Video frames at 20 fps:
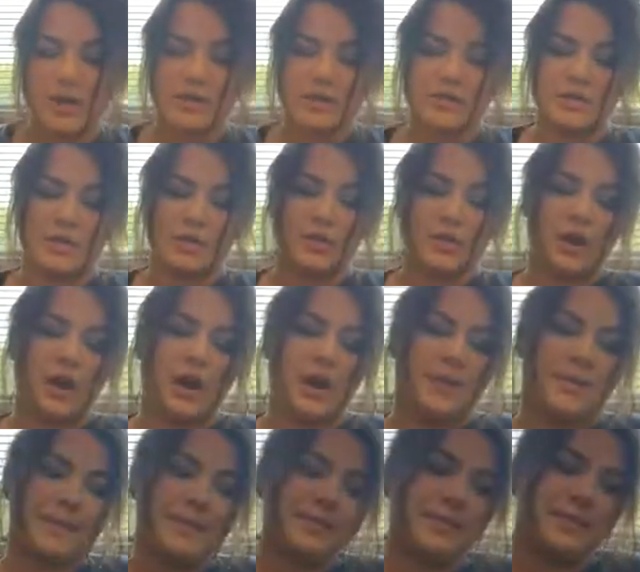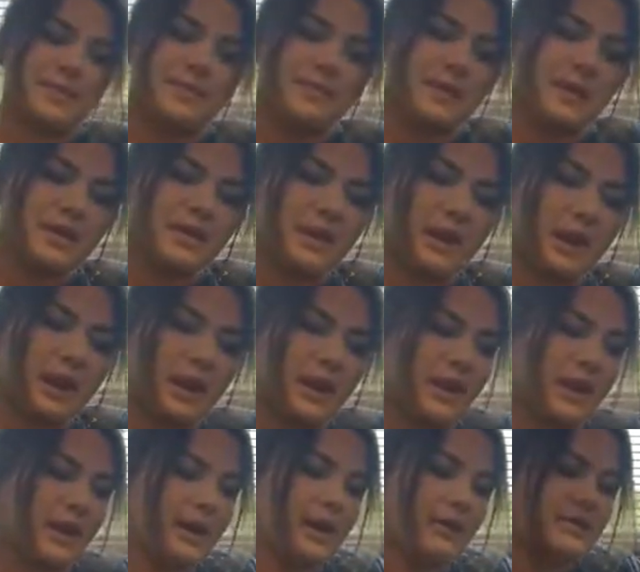So something that
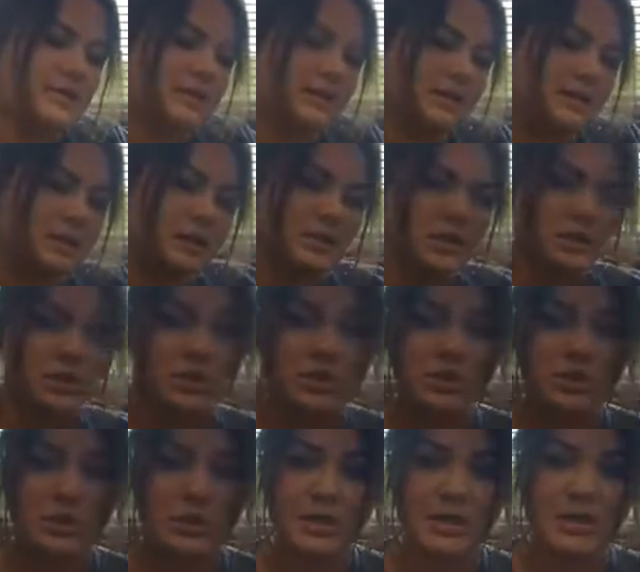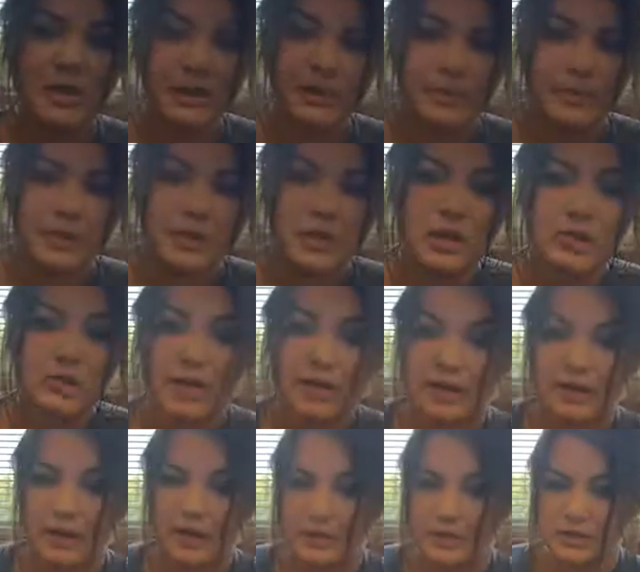I didn't initially think about,
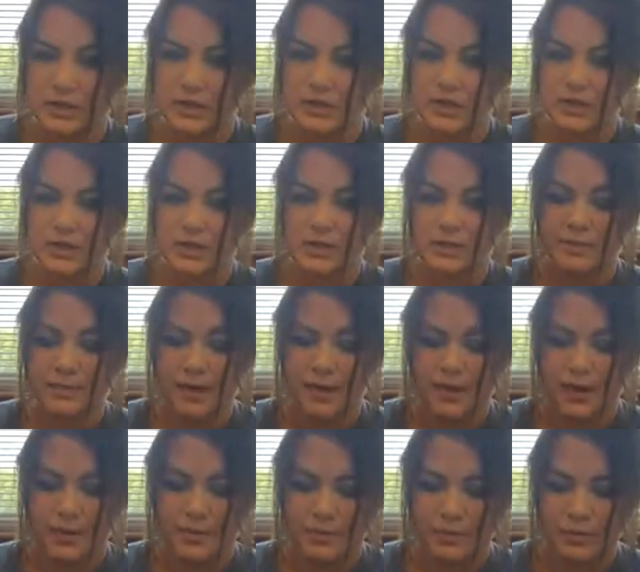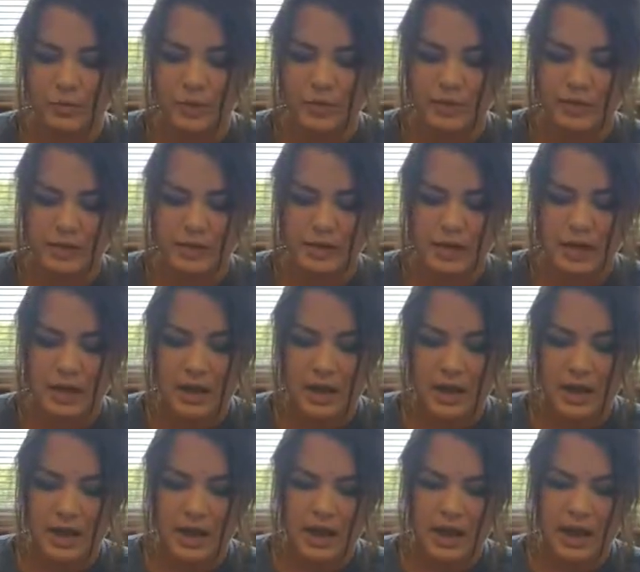that I did just think about, we see
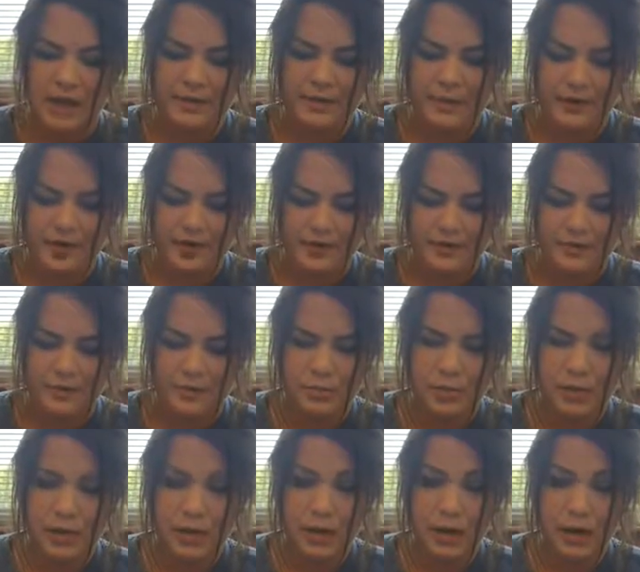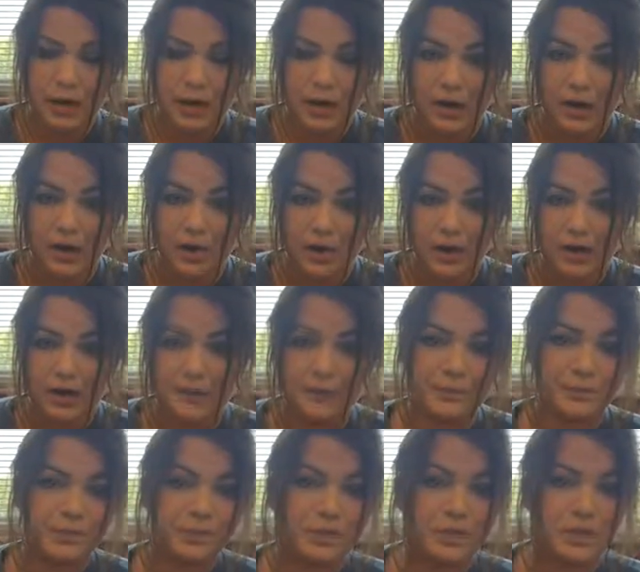at the end of the book how
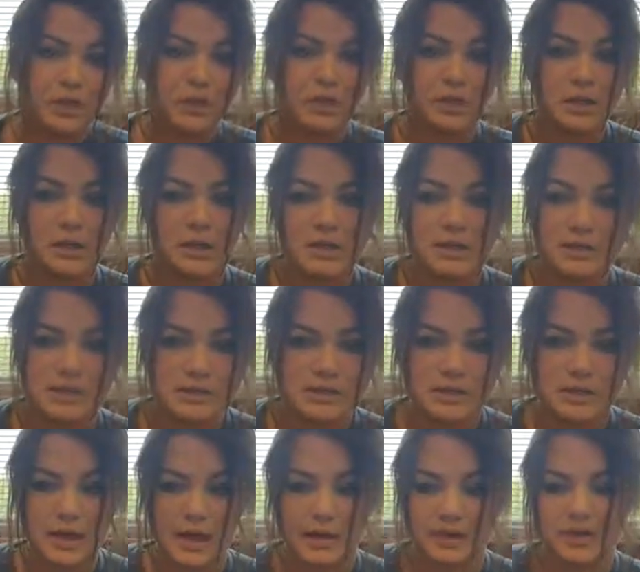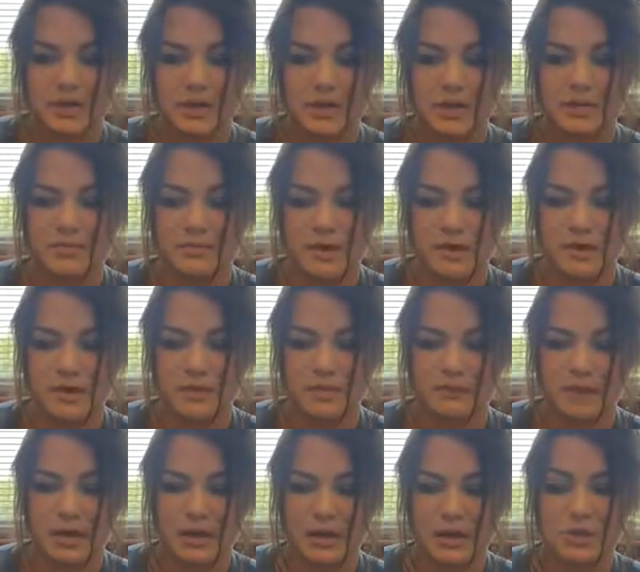an innocent African American
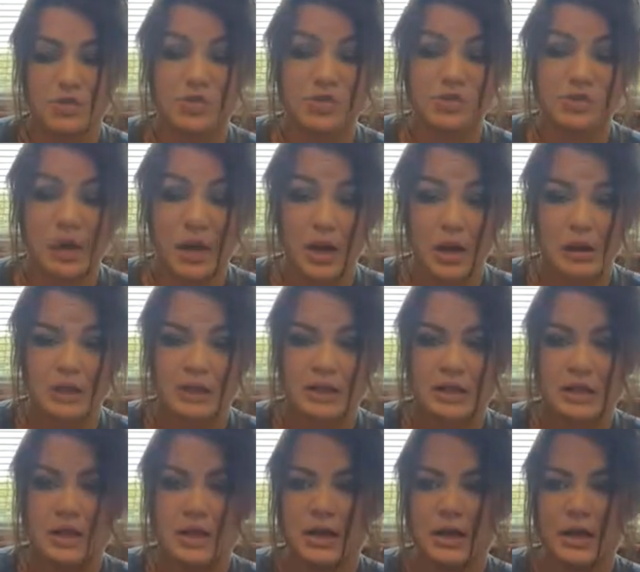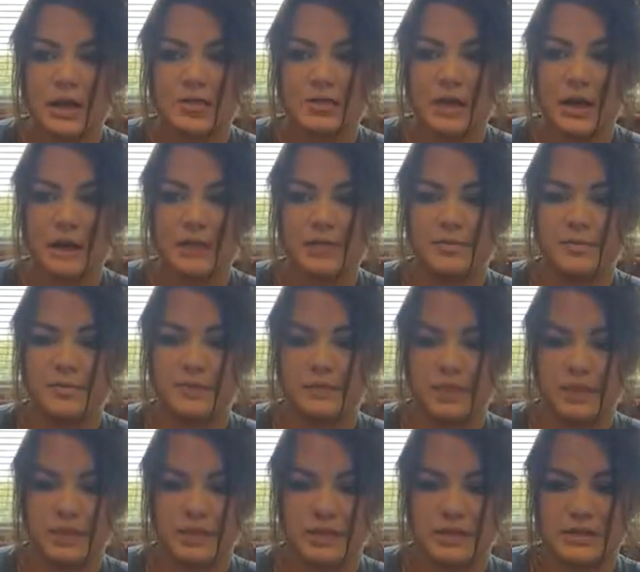man is shot by the
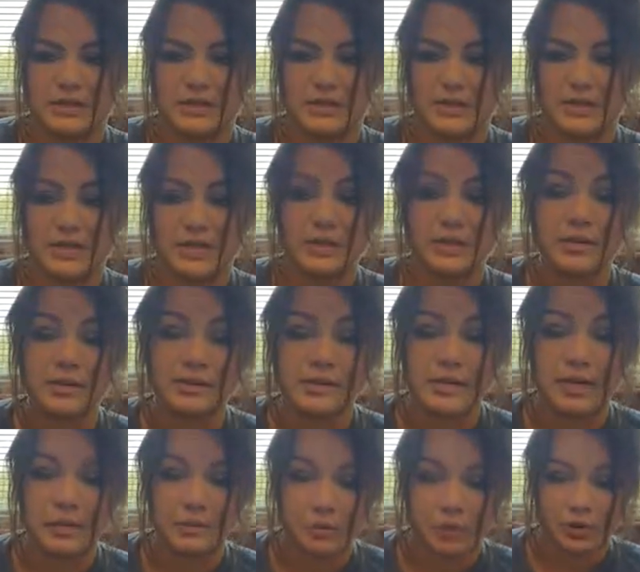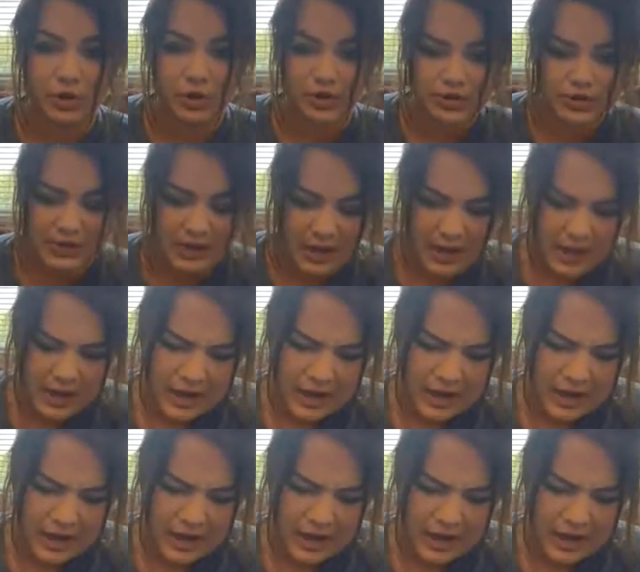police for selling Sambo dolls.